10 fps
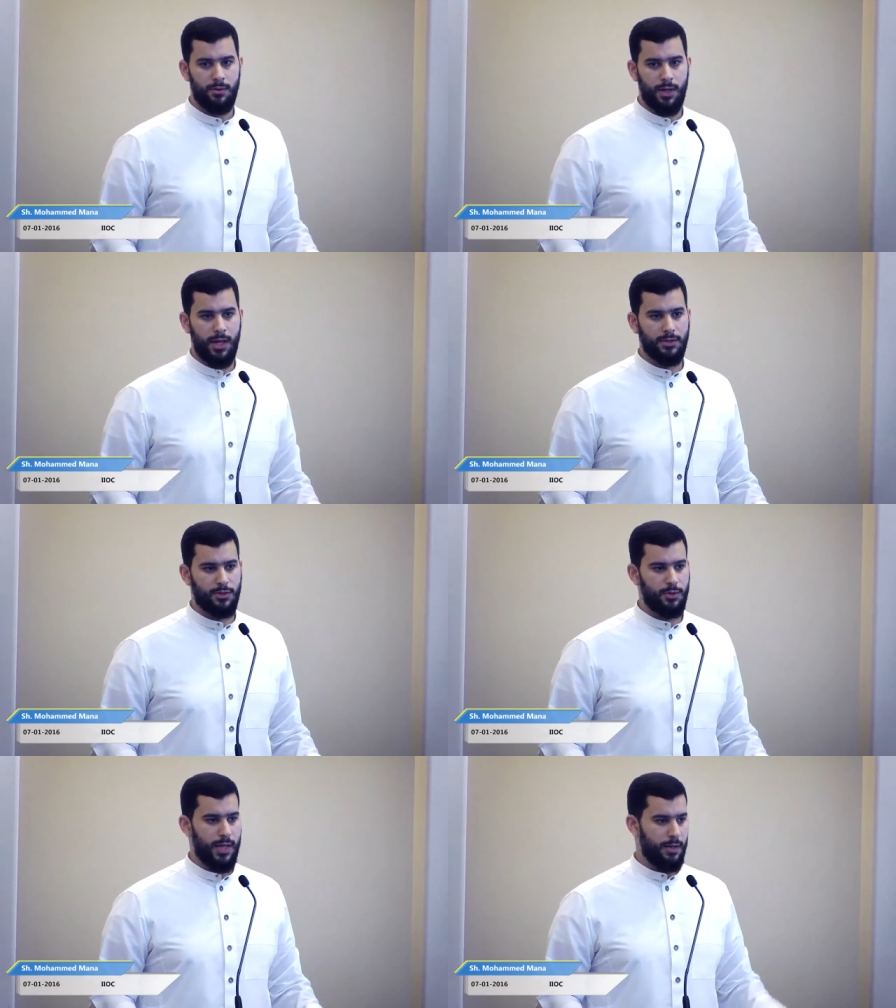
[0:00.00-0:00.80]
it gets
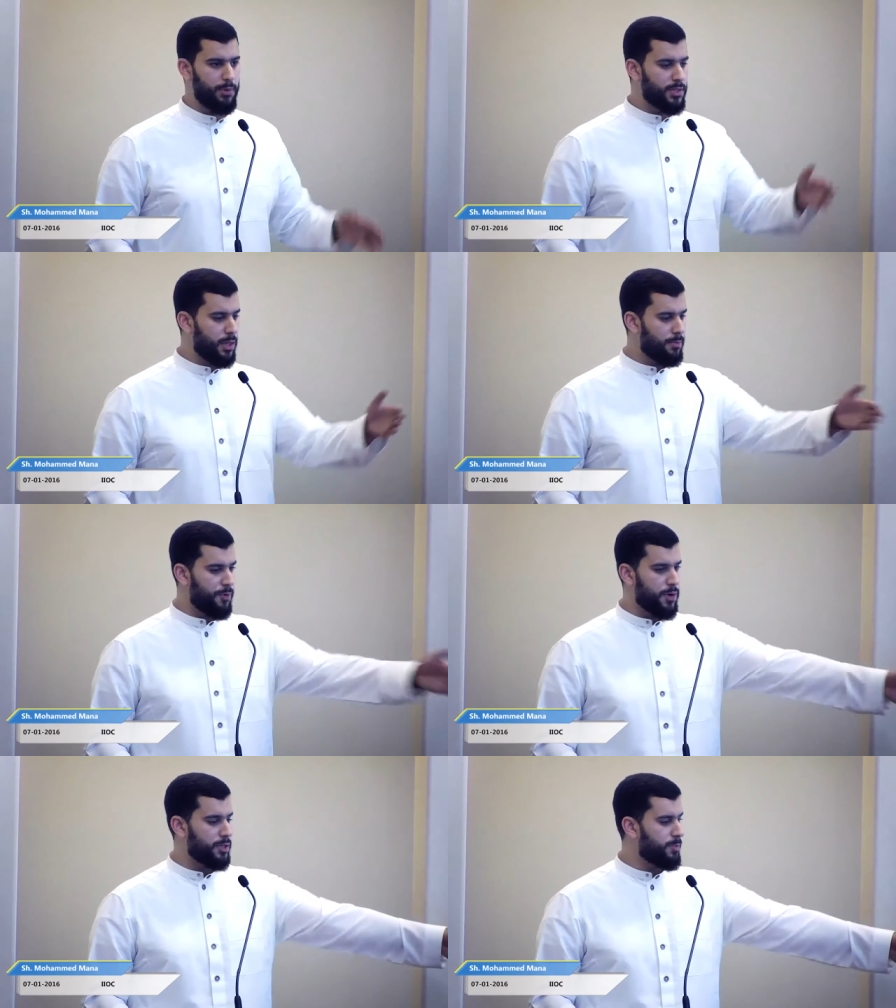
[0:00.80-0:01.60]
too late. Please come
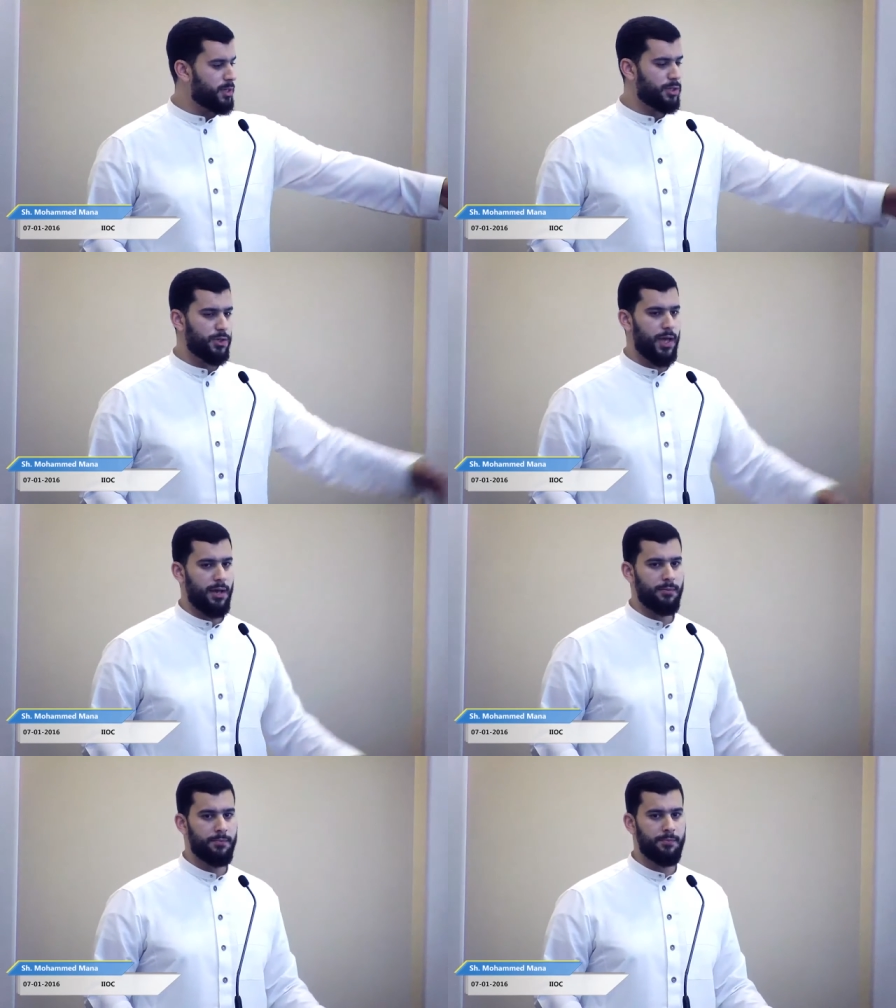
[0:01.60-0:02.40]
forward as much as you
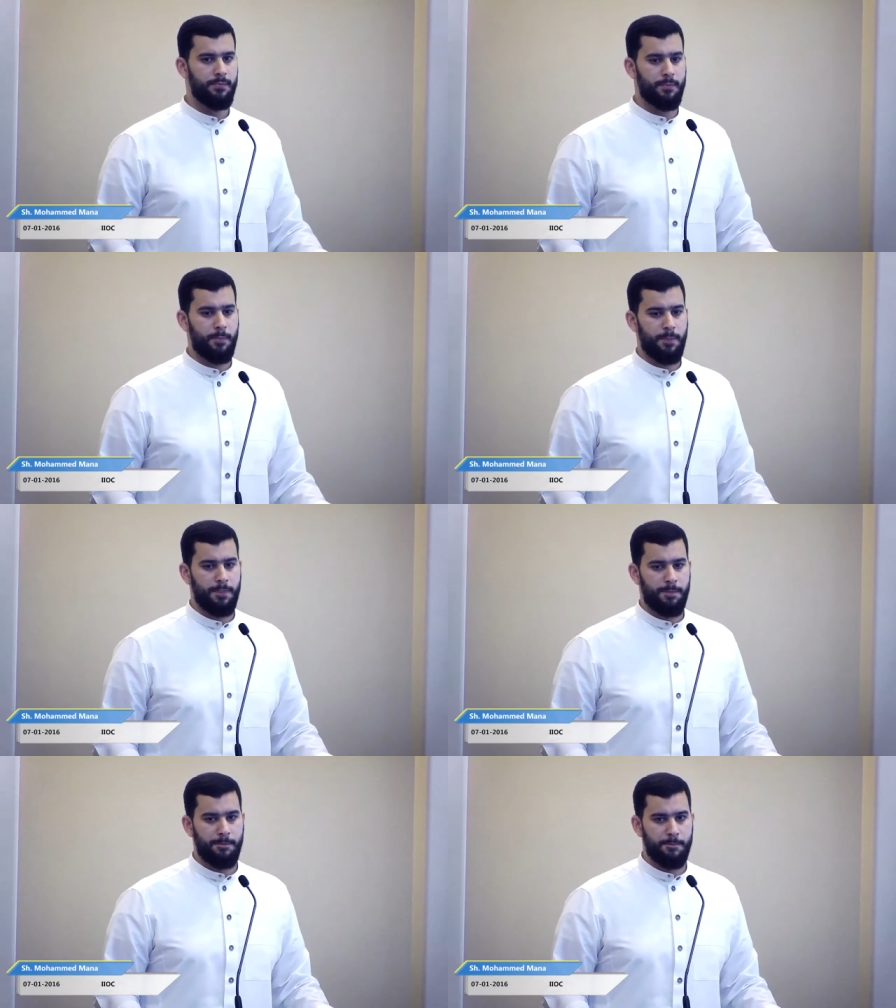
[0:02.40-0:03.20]
can.
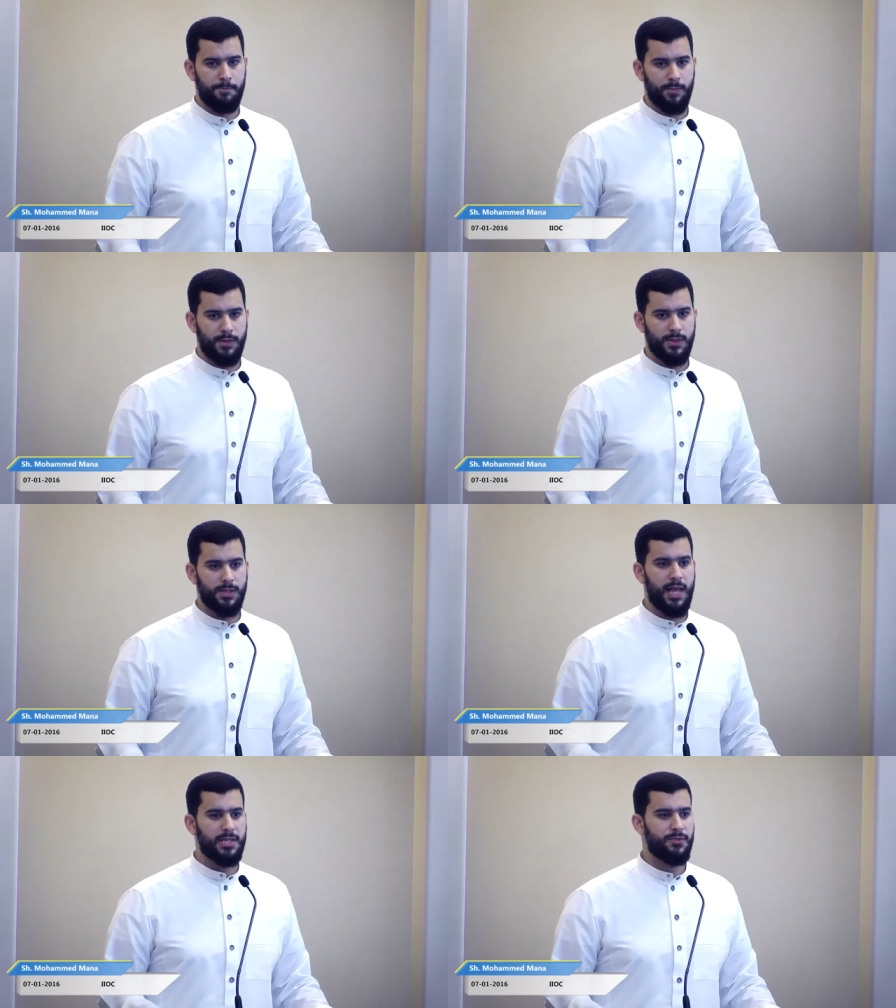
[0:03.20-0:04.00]
This is
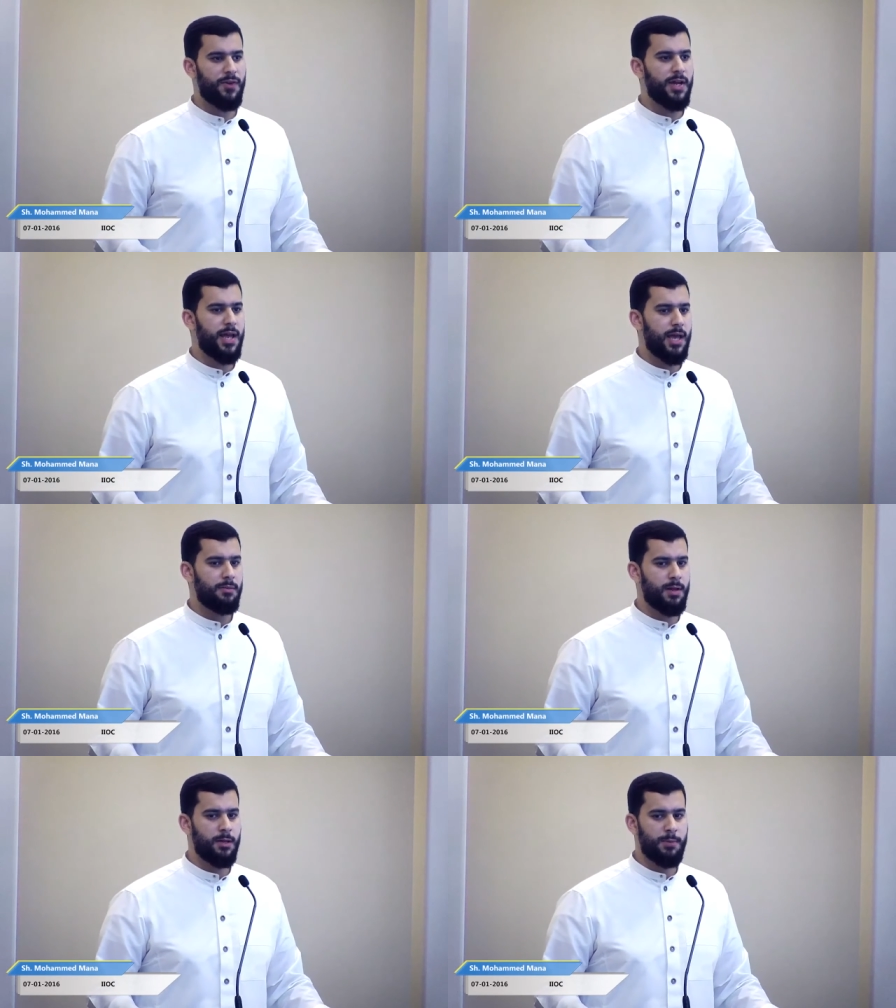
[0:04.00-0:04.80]
the last Friday,
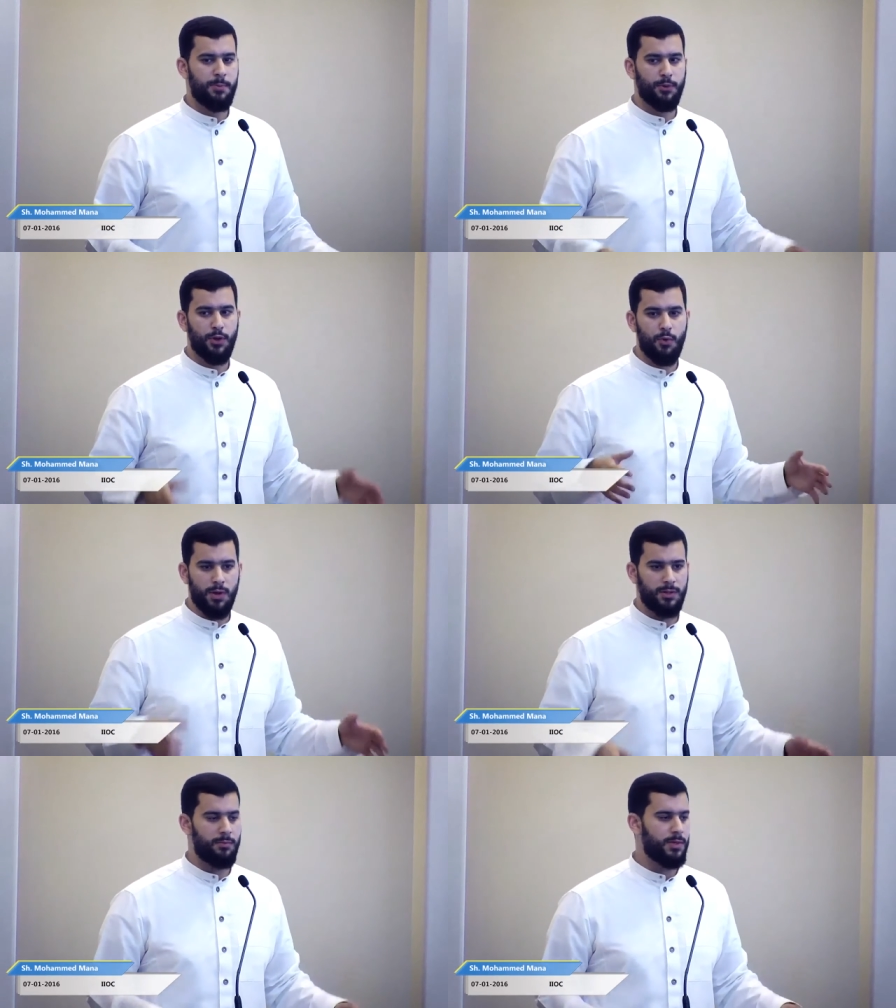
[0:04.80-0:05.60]
and many people don't
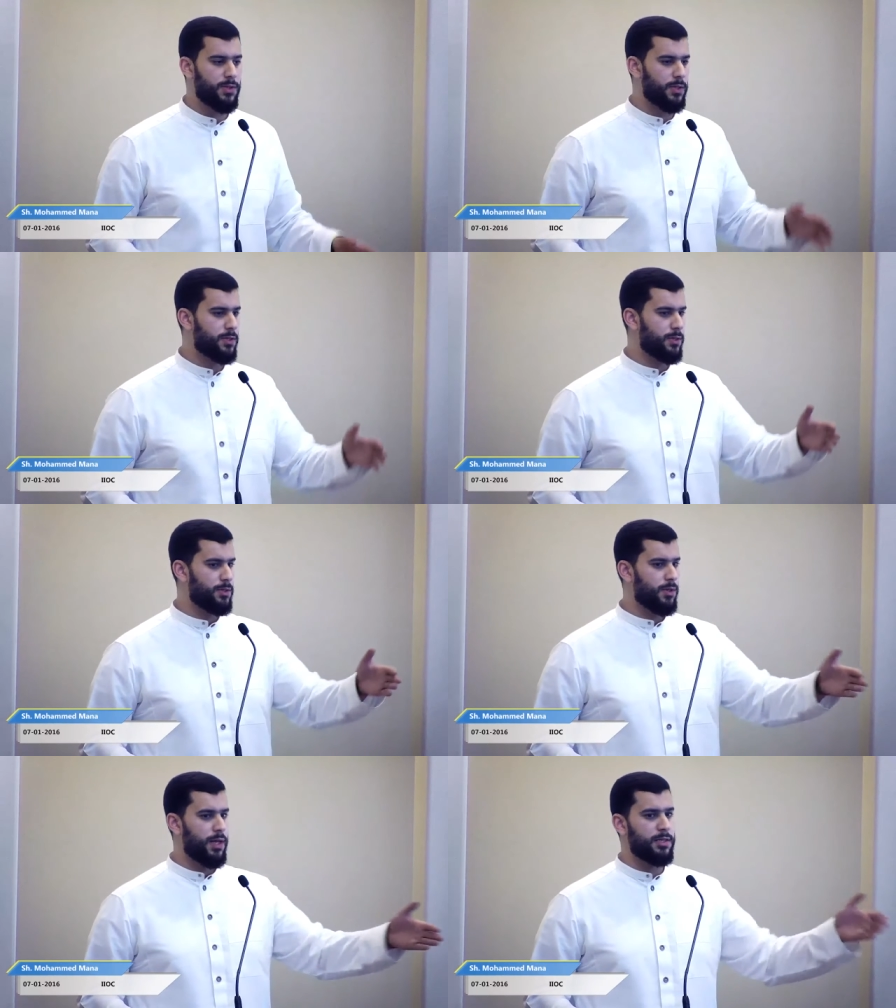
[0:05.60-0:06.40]
want to miss this.
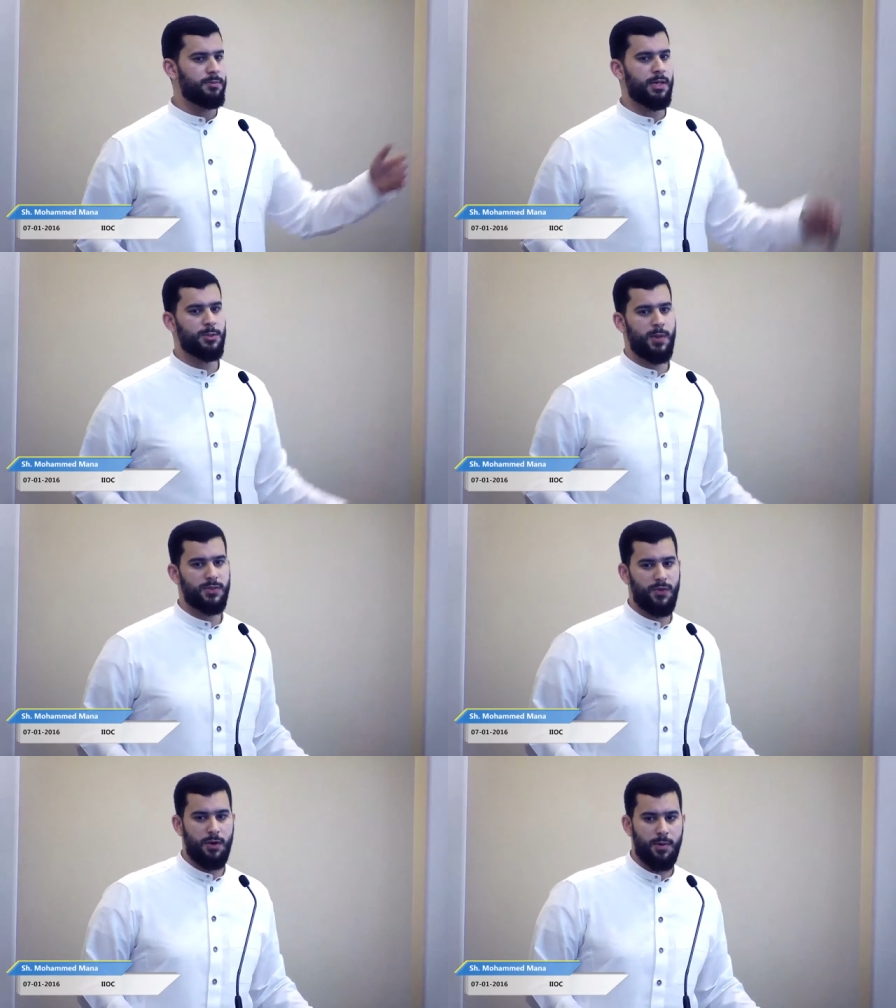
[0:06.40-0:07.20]
So let us make
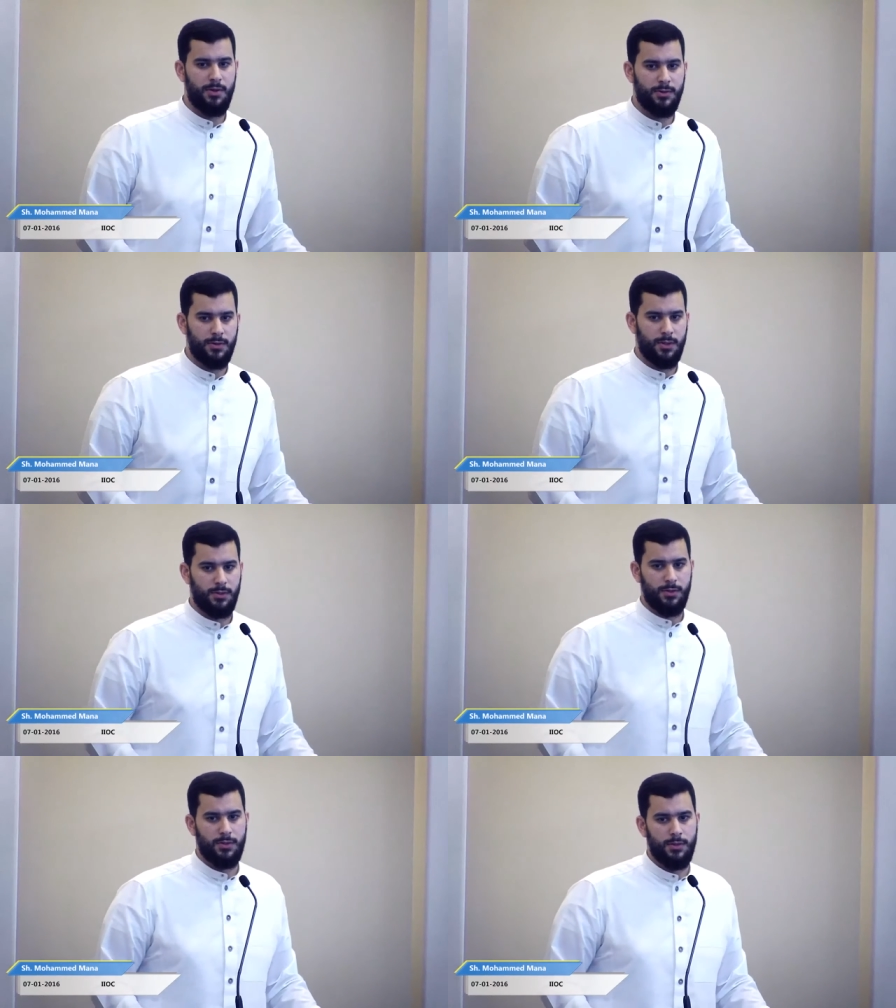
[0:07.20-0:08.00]
space for our brothers and
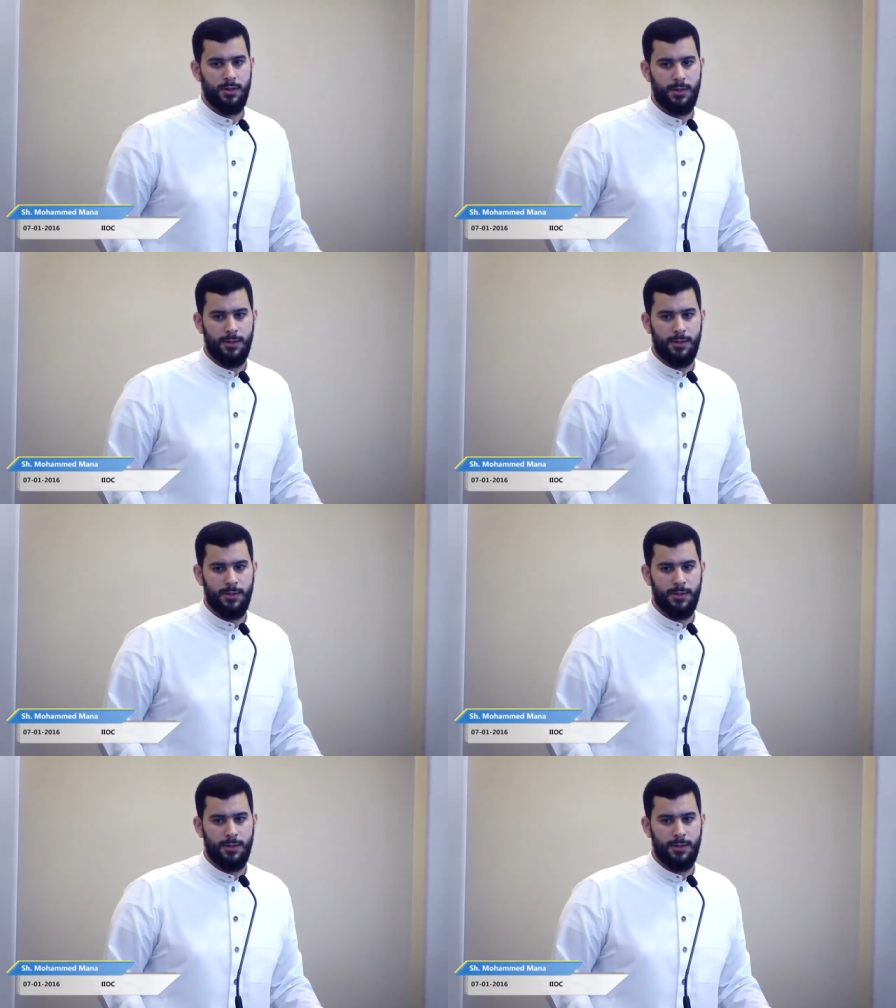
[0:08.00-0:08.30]
sisters.